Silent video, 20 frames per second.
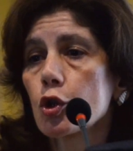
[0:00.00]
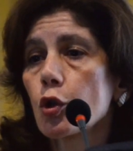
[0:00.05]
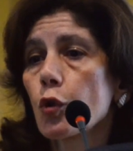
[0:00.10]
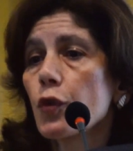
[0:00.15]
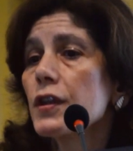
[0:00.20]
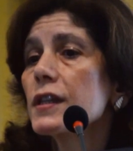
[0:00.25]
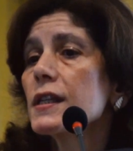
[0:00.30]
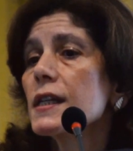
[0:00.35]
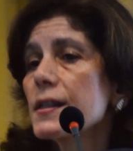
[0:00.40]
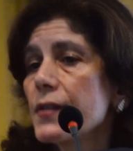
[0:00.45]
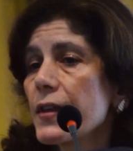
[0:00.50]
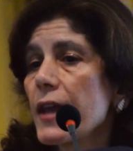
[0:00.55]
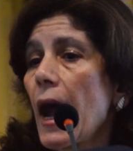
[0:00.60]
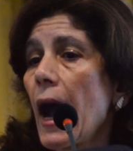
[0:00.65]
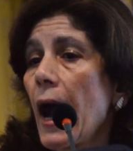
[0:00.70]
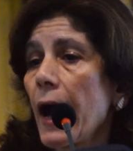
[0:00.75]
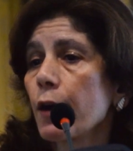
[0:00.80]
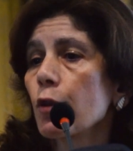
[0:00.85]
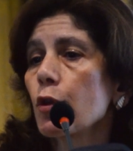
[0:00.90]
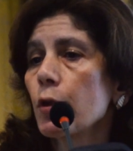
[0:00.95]
So this is the
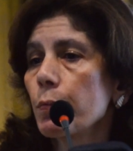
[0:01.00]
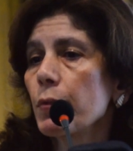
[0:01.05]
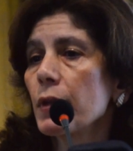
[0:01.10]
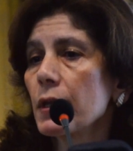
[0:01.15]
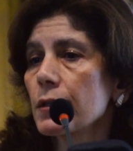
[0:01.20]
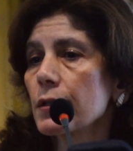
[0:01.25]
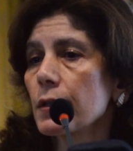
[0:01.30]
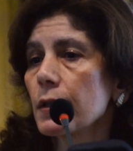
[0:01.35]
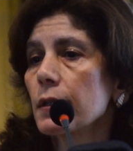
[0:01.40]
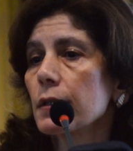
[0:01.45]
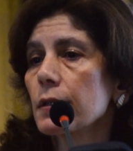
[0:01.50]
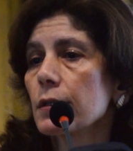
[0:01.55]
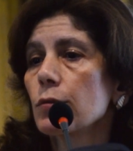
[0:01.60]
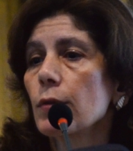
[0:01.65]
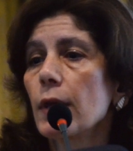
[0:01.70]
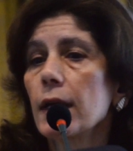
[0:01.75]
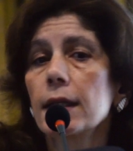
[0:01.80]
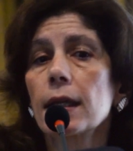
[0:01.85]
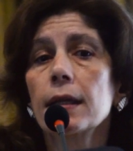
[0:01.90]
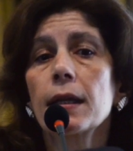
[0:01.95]
agribusiness, right?